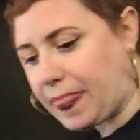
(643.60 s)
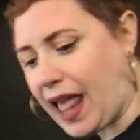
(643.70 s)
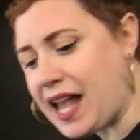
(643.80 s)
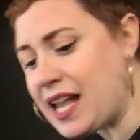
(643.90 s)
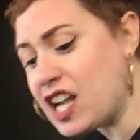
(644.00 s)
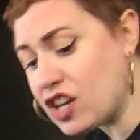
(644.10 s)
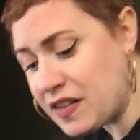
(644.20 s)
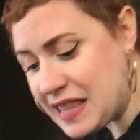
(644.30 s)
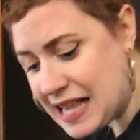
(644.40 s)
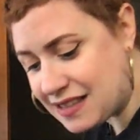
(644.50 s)
Here
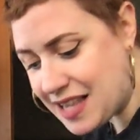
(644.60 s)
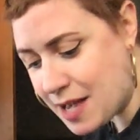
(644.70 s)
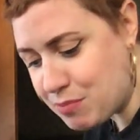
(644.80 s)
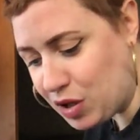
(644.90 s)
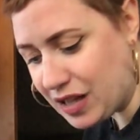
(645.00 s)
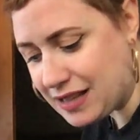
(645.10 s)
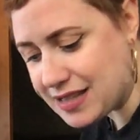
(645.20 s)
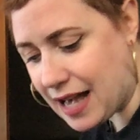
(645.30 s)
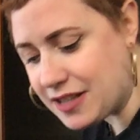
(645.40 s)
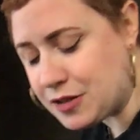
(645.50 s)
in the example, it
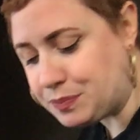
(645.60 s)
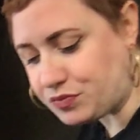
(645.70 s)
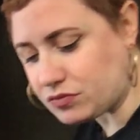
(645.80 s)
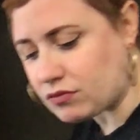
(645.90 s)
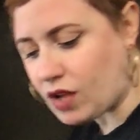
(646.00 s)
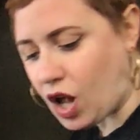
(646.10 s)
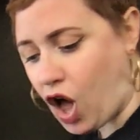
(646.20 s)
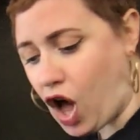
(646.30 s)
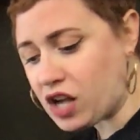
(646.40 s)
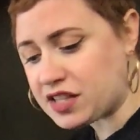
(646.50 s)
says
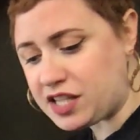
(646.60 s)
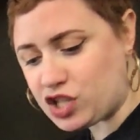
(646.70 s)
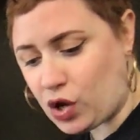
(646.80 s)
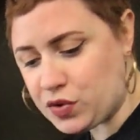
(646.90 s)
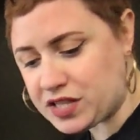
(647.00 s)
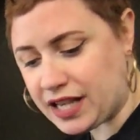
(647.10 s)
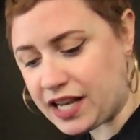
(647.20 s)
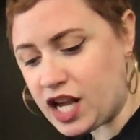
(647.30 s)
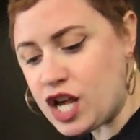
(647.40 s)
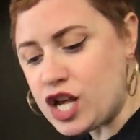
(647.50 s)

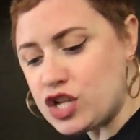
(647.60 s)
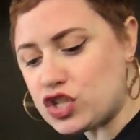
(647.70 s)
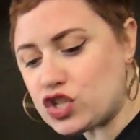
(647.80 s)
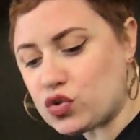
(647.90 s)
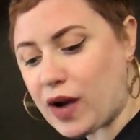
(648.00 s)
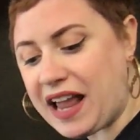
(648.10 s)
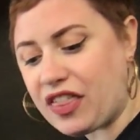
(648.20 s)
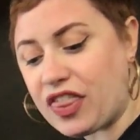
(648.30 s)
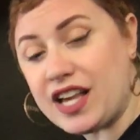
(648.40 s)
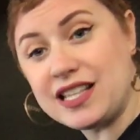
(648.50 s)
oxytocin
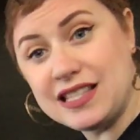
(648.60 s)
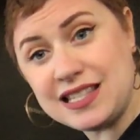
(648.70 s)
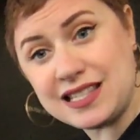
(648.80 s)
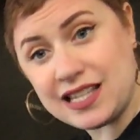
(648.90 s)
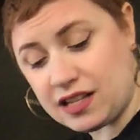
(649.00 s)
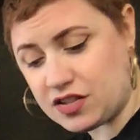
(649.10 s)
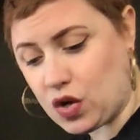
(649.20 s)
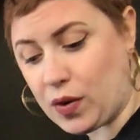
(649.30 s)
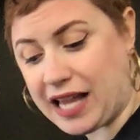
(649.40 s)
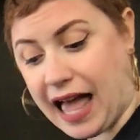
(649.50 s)
strengthens.
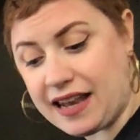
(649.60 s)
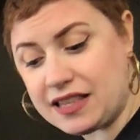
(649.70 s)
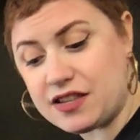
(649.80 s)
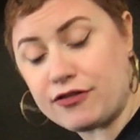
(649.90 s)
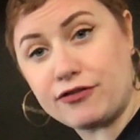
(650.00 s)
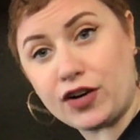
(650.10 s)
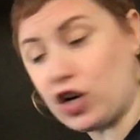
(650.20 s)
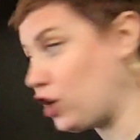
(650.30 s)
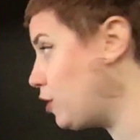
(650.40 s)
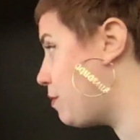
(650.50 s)
So again, it's a
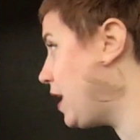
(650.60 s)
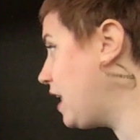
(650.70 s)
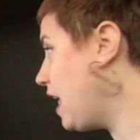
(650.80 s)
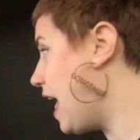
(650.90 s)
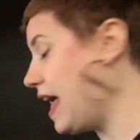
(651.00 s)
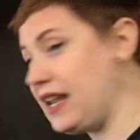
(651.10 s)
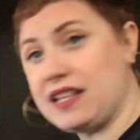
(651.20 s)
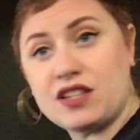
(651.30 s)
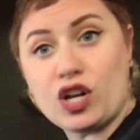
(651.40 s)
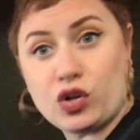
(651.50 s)
verb and
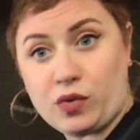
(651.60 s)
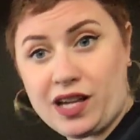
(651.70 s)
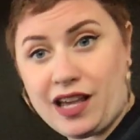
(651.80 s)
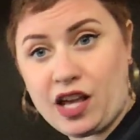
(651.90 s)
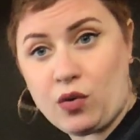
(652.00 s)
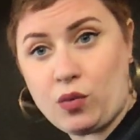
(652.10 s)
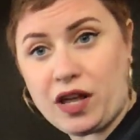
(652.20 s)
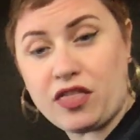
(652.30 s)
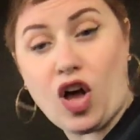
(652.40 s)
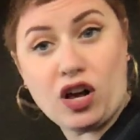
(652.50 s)
it's agreeing
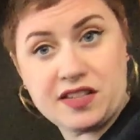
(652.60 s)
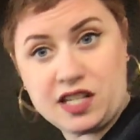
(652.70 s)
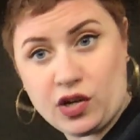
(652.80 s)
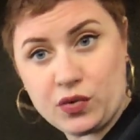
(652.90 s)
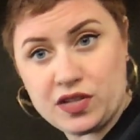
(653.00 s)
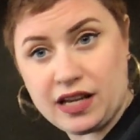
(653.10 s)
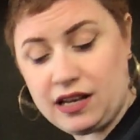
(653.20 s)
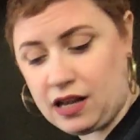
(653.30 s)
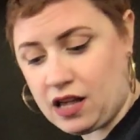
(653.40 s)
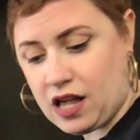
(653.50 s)
with
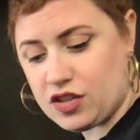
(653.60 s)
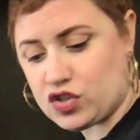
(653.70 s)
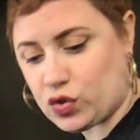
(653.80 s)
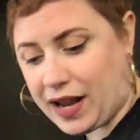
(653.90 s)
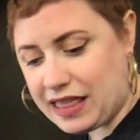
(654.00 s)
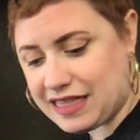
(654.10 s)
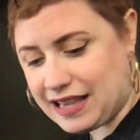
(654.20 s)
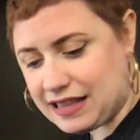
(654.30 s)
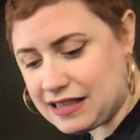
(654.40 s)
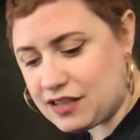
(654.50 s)
oxytocin.
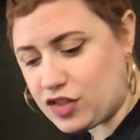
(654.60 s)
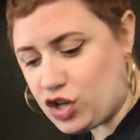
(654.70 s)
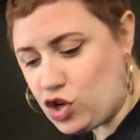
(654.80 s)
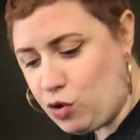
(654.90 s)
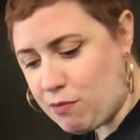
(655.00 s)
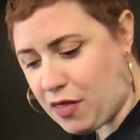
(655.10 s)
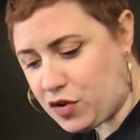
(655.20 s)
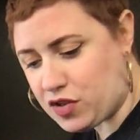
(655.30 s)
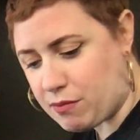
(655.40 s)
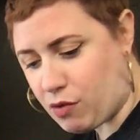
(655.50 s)
Strengthens the new
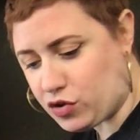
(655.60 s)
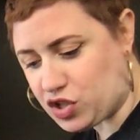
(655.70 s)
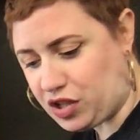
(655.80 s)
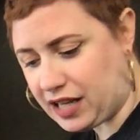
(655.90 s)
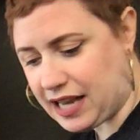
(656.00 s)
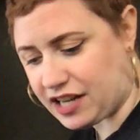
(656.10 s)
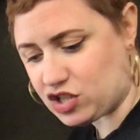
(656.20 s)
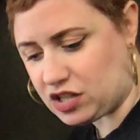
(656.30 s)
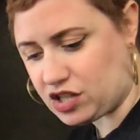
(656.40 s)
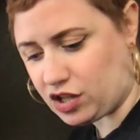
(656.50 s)
mother's emotional
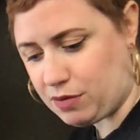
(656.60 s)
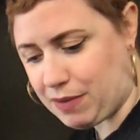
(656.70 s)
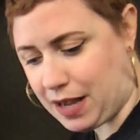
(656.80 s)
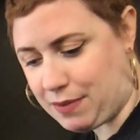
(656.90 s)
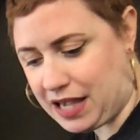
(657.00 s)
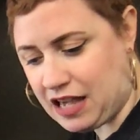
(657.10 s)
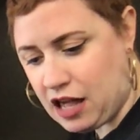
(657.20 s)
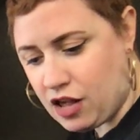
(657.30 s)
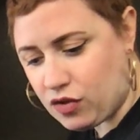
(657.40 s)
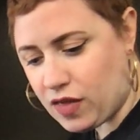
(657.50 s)
connection to her baby
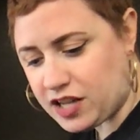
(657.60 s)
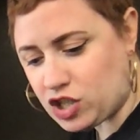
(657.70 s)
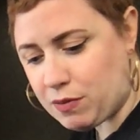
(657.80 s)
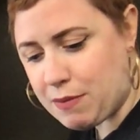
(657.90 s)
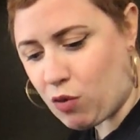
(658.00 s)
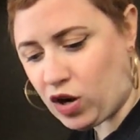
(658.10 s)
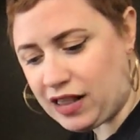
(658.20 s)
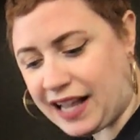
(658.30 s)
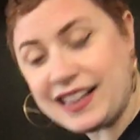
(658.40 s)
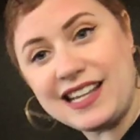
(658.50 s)
so that she'll be more
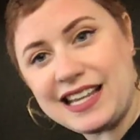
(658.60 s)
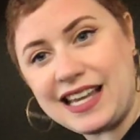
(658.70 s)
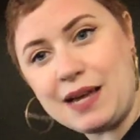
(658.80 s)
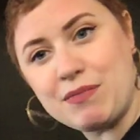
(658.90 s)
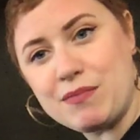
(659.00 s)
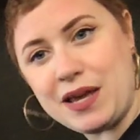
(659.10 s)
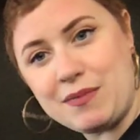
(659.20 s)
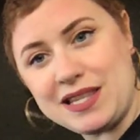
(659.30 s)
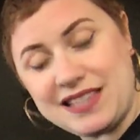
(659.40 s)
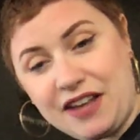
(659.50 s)
likely to keep the
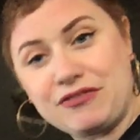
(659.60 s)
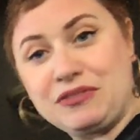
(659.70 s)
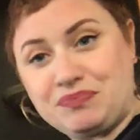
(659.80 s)
baby safe.